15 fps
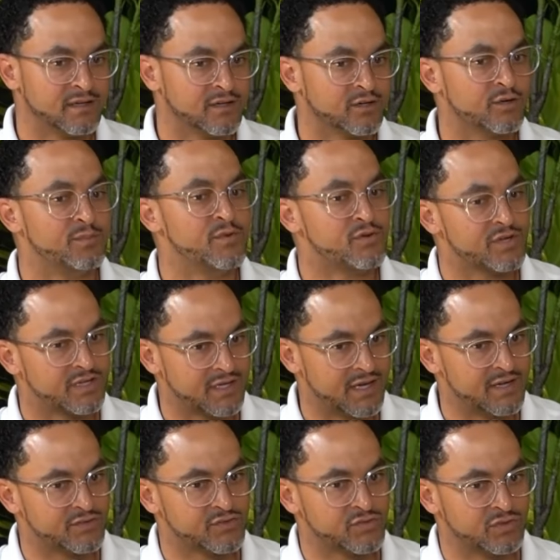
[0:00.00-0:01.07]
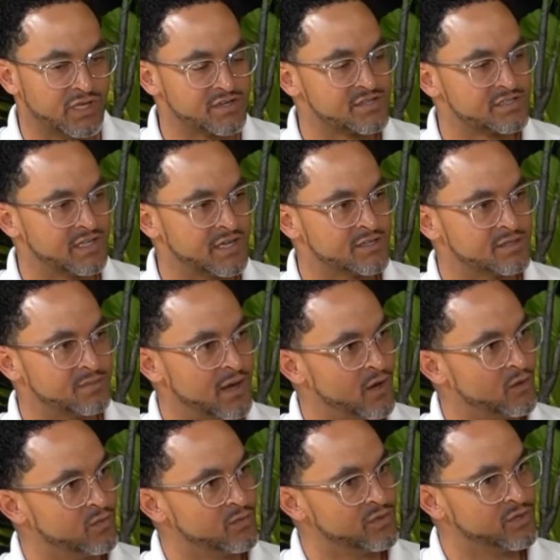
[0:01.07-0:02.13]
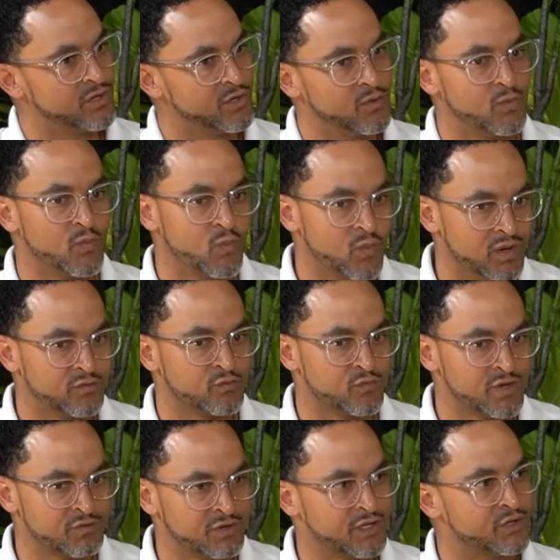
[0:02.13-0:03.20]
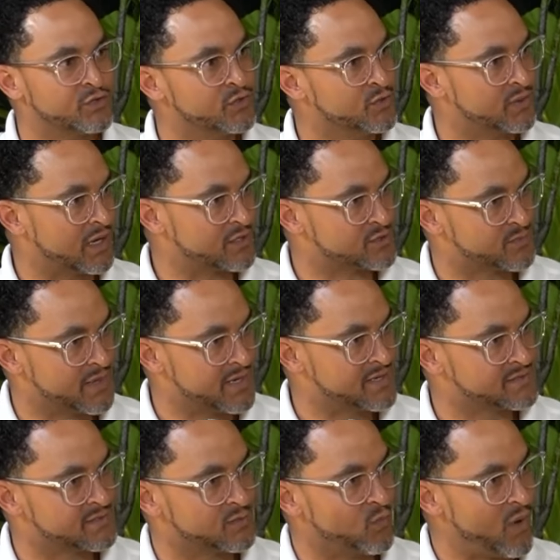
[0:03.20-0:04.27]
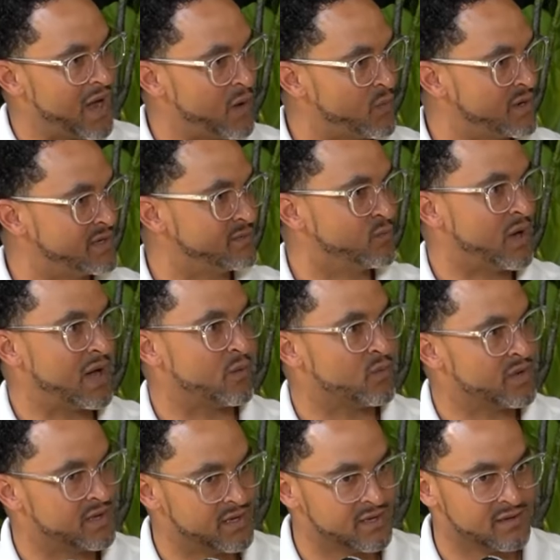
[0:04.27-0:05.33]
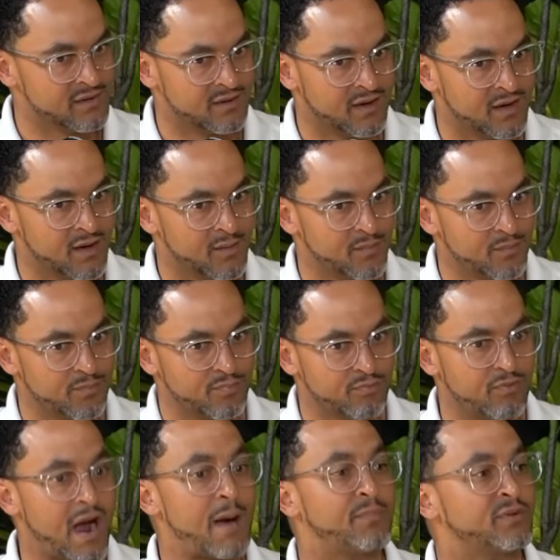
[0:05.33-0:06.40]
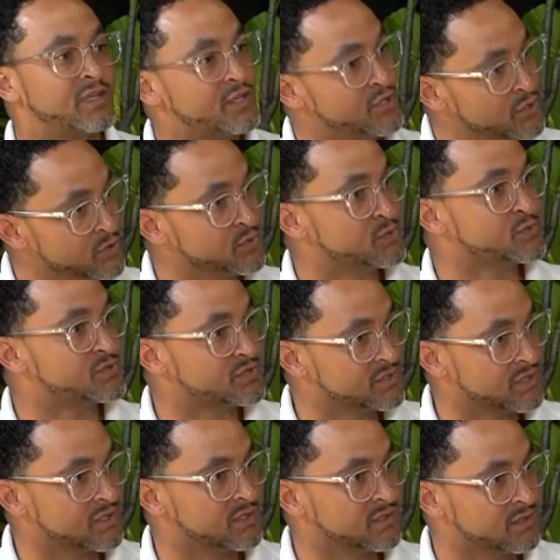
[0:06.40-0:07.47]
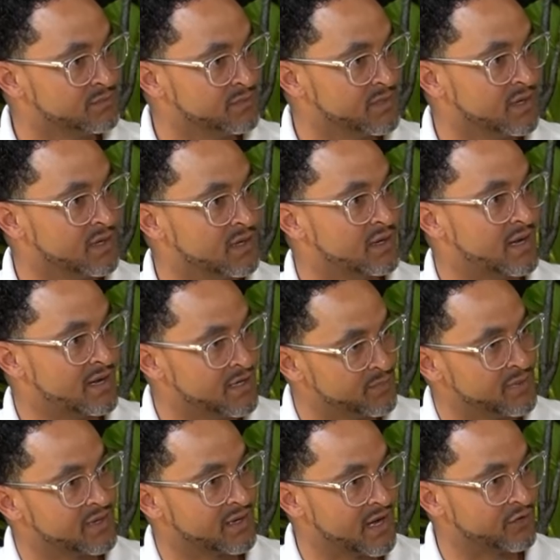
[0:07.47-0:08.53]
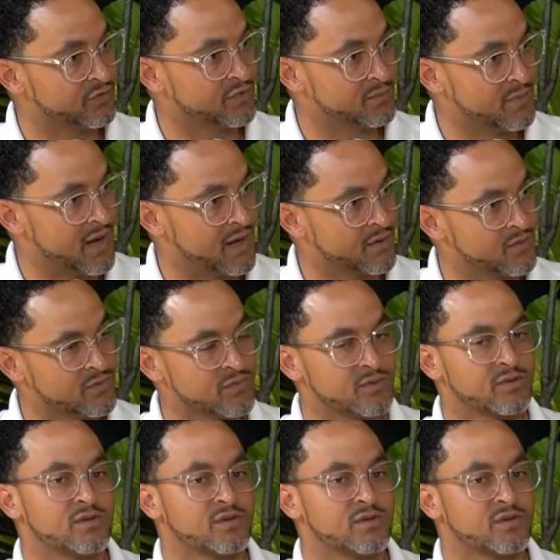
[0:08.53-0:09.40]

communicate to legislators about what we really do in our space and why we properly use the independent contractor model.